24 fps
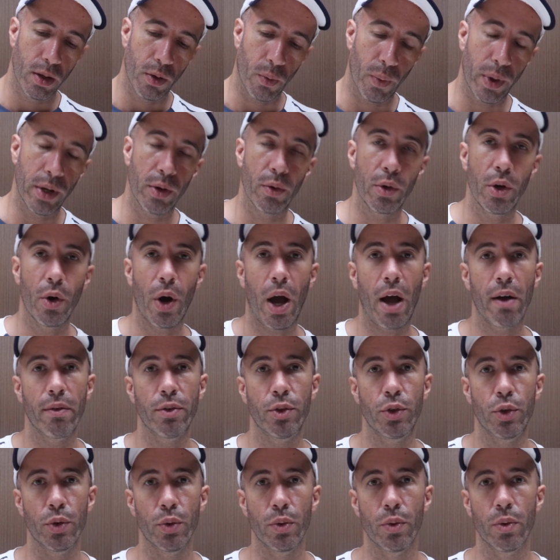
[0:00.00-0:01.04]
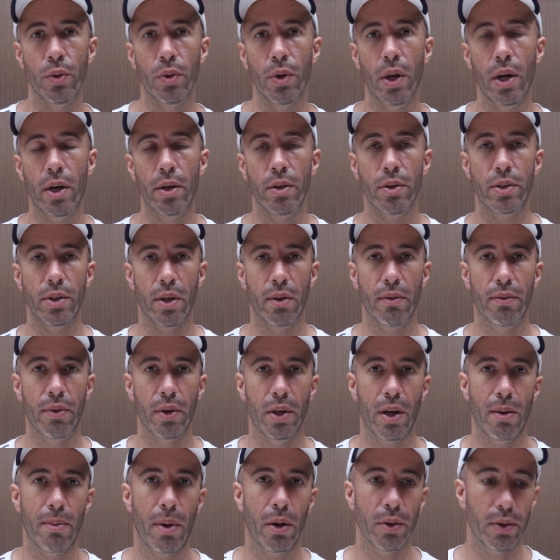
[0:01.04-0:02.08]
when you have to learn
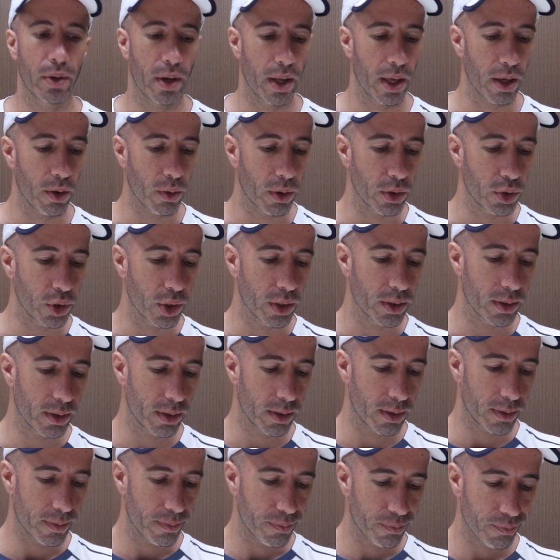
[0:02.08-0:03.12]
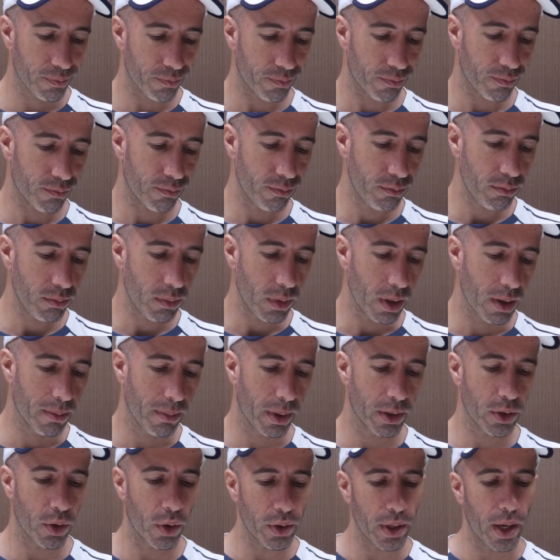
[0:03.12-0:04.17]
something about languages.
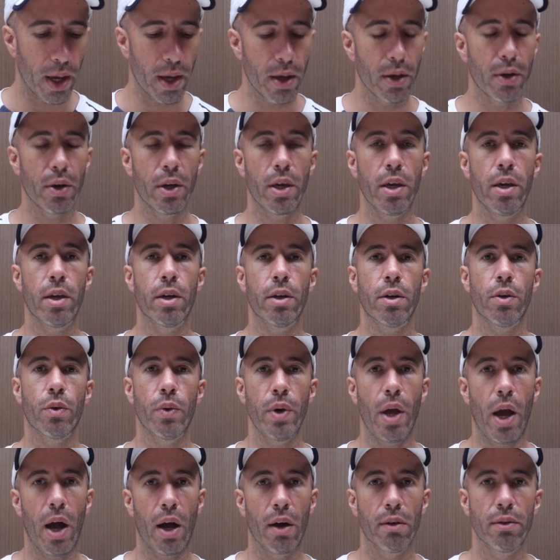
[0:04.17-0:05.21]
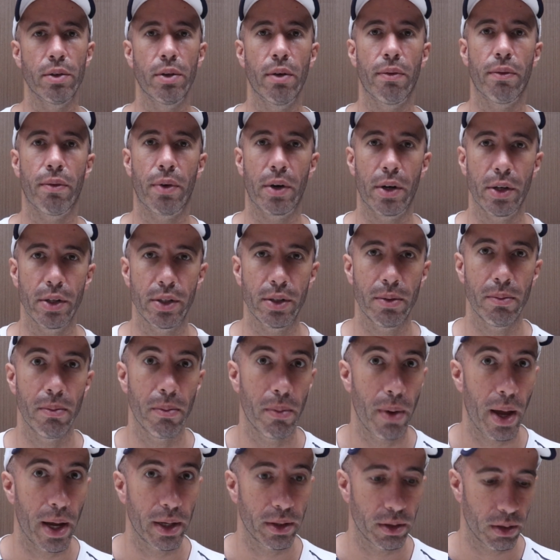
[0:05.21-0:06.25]
But okay, here we have the first
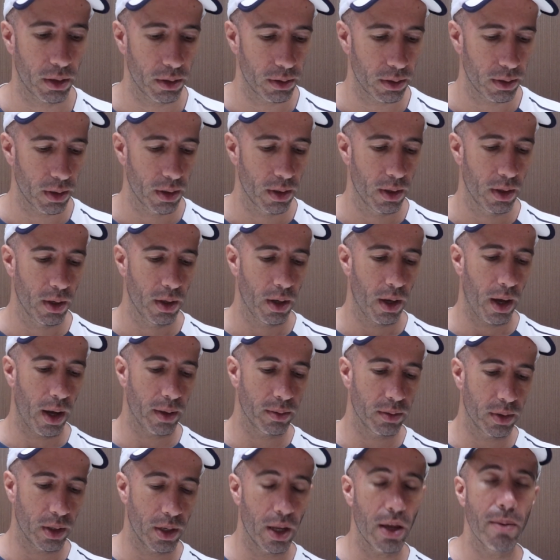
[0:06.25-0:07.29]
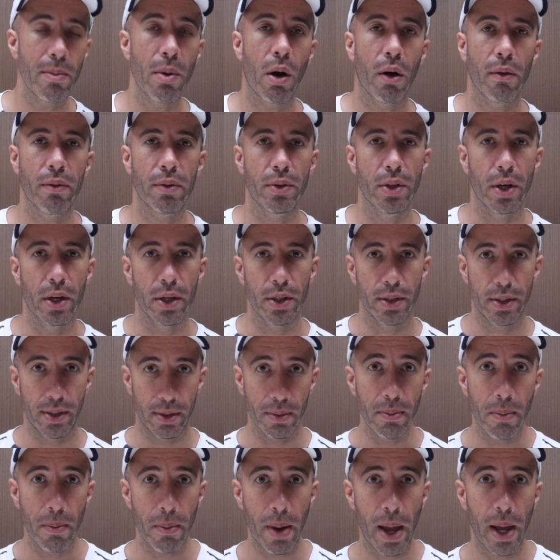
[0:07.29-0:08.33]
method, and the name of this
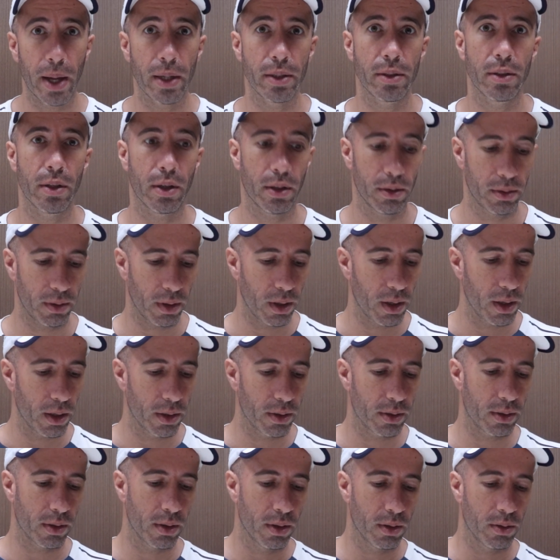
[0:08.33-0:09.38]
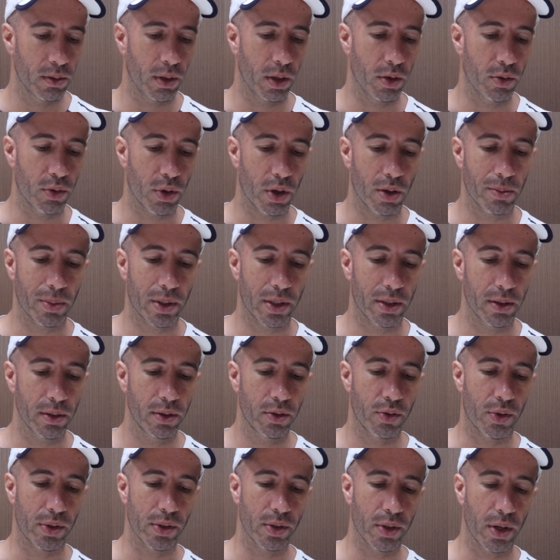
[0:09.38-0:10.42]
method is the grammar
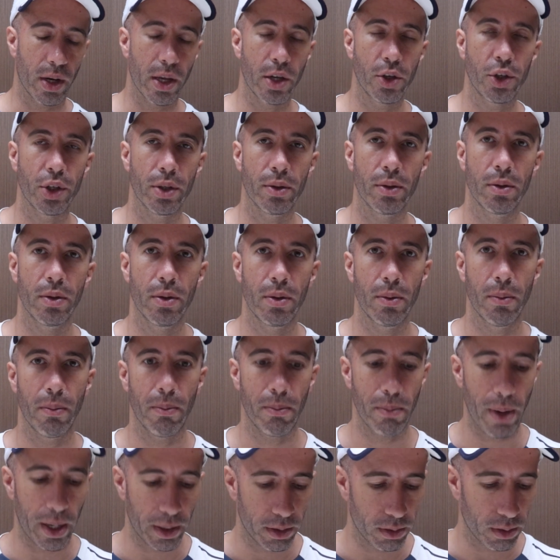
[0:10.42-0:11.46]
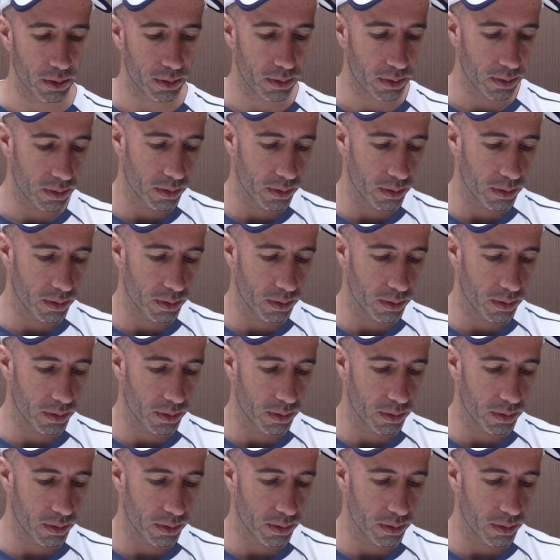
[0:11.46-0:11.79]
translation method.